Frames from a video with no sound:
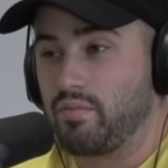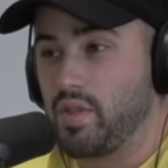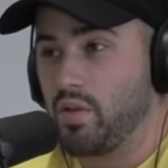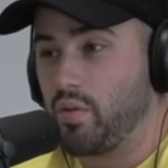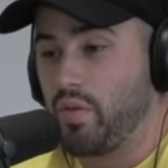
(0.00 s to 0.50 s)

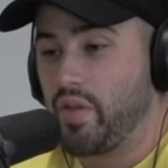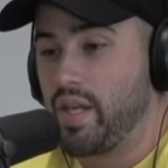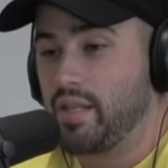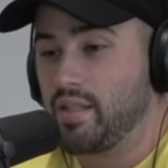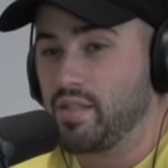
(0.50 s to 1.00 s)
you know,
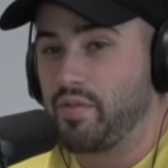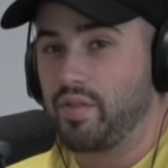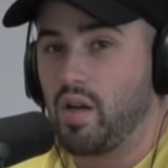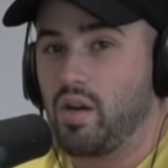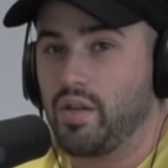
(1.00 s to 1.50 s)
thing is
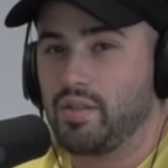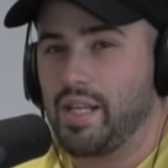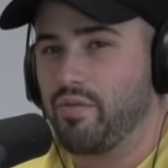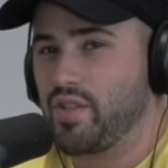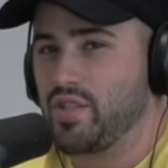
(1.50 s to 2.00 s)
flawed.
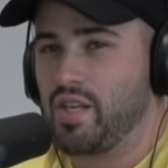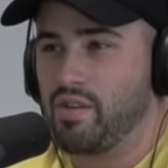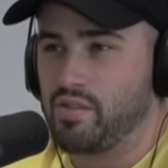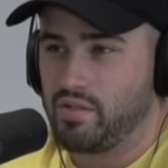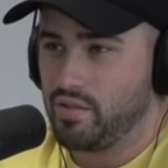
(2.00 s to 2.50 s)
Like,
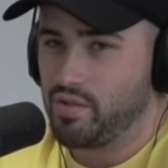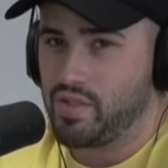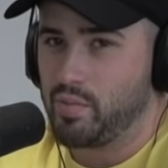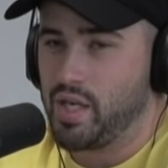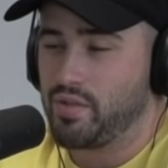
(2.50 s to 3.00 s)
vegetarians are
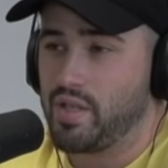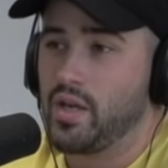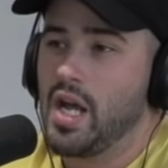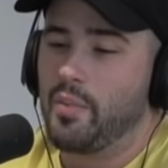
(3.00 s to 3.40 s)
losing their minds right now.